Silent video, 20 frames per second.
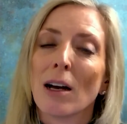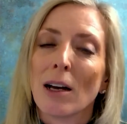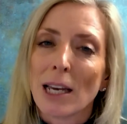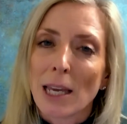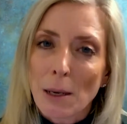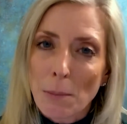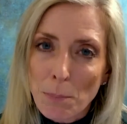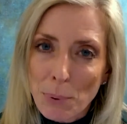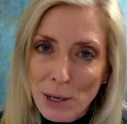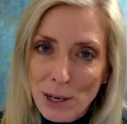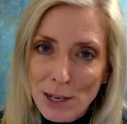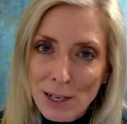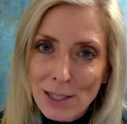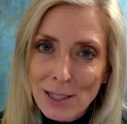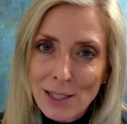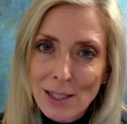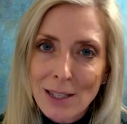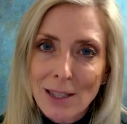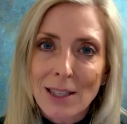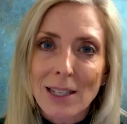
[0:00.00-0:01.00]
in
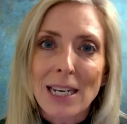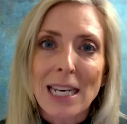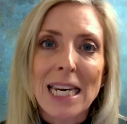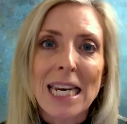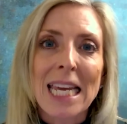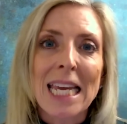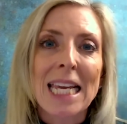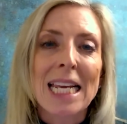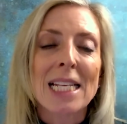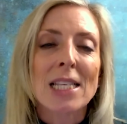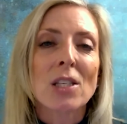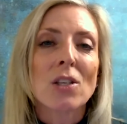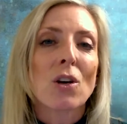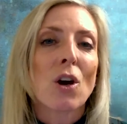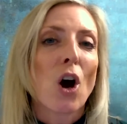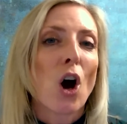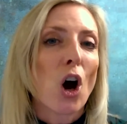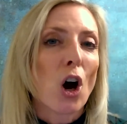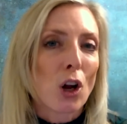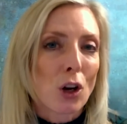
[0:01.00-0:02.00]
person than it is
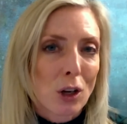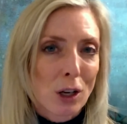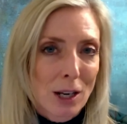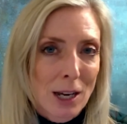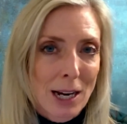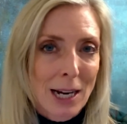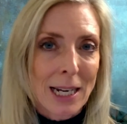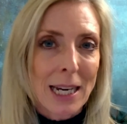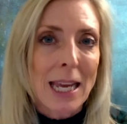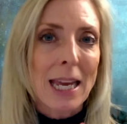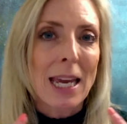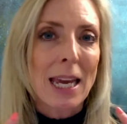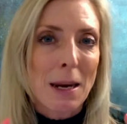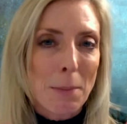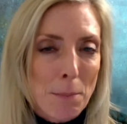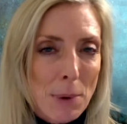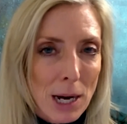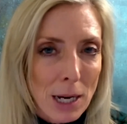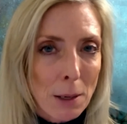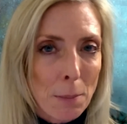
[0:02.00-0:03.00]
online, in
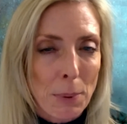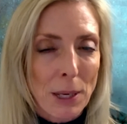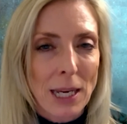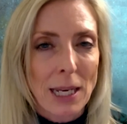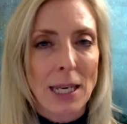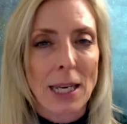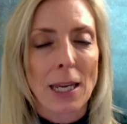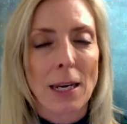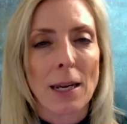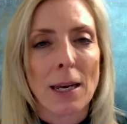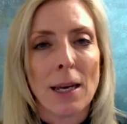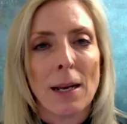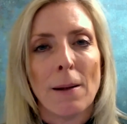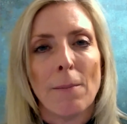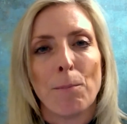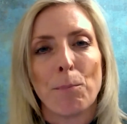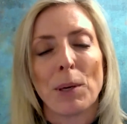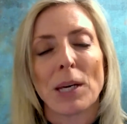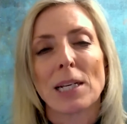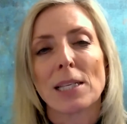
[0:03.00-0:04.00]
my opinion,
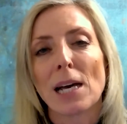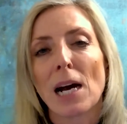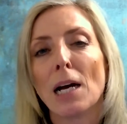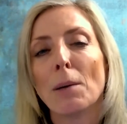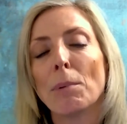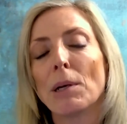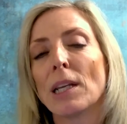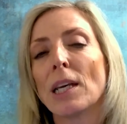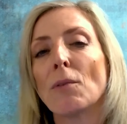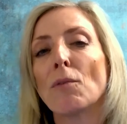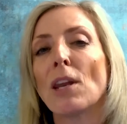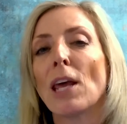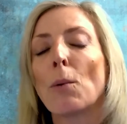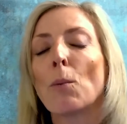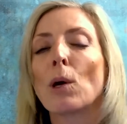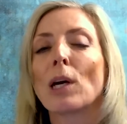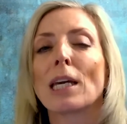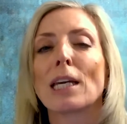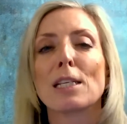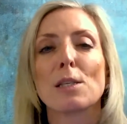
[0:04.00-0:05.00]
because I believe
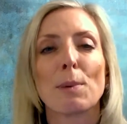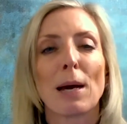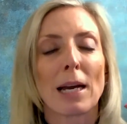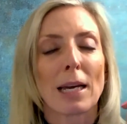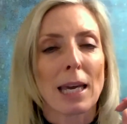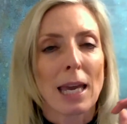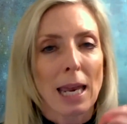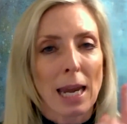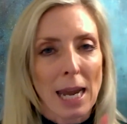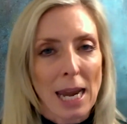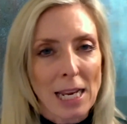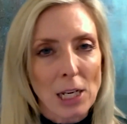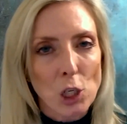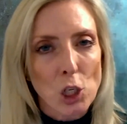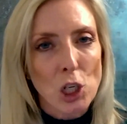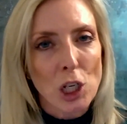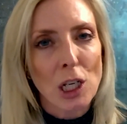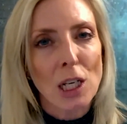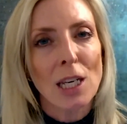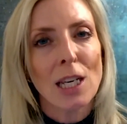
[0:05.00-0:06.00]
networking is about
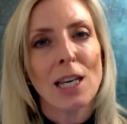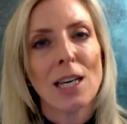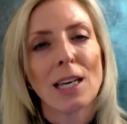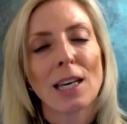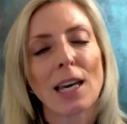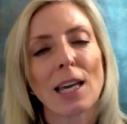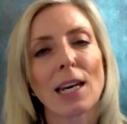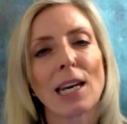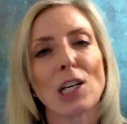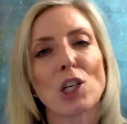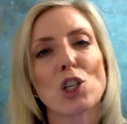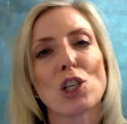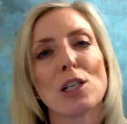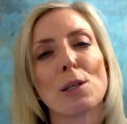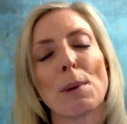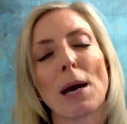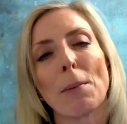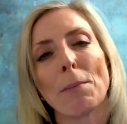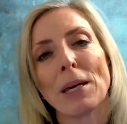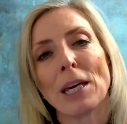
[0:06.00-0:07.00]
connection. Connection is
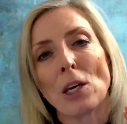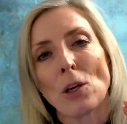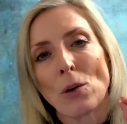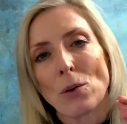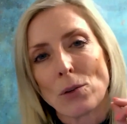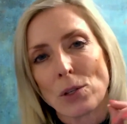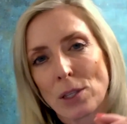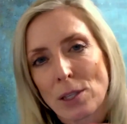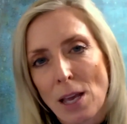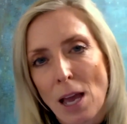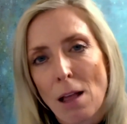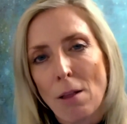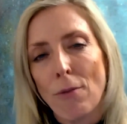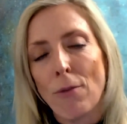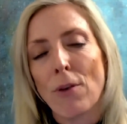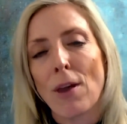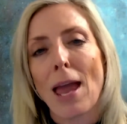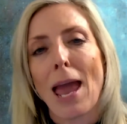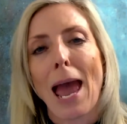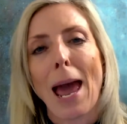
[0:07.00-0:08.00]
about being yourself,
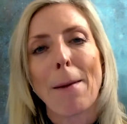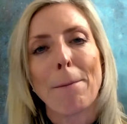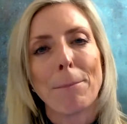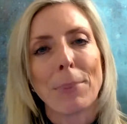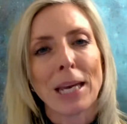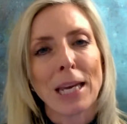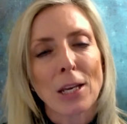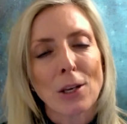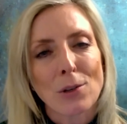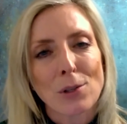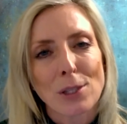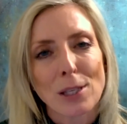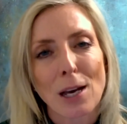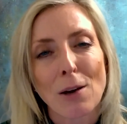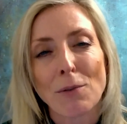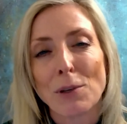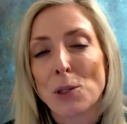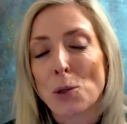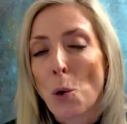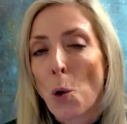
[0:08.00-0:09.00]
and being
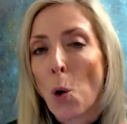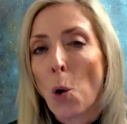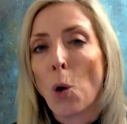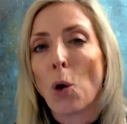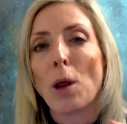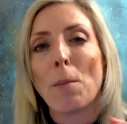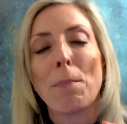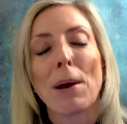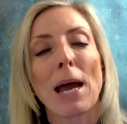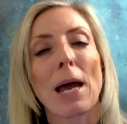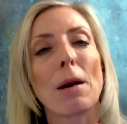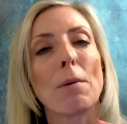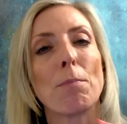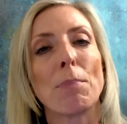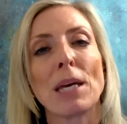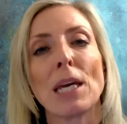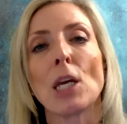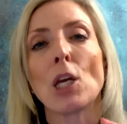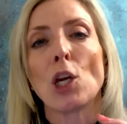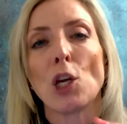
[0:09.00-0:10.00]
yourself is all about
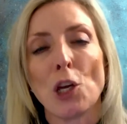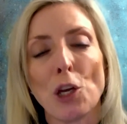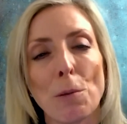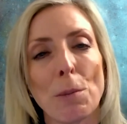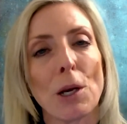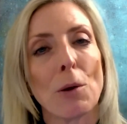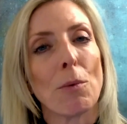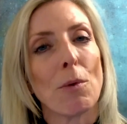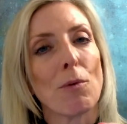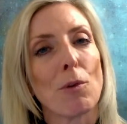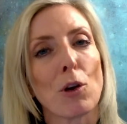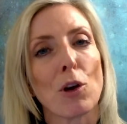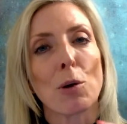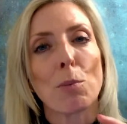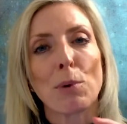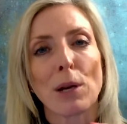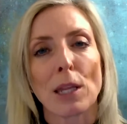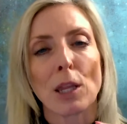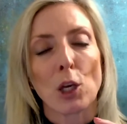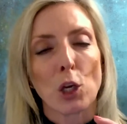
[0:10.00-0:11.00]
being human, and we've got to
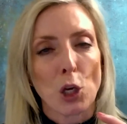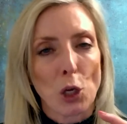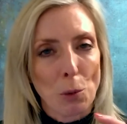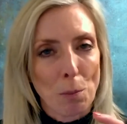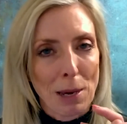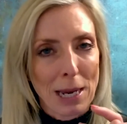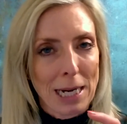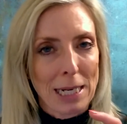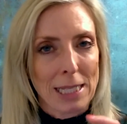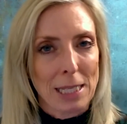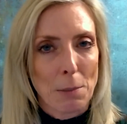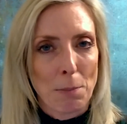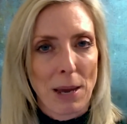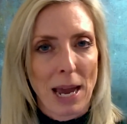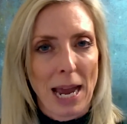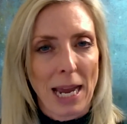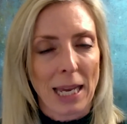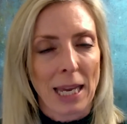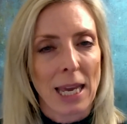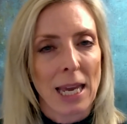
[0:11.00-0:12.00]
bring the humanity
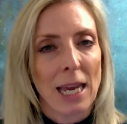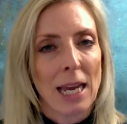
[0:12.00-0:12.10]
back.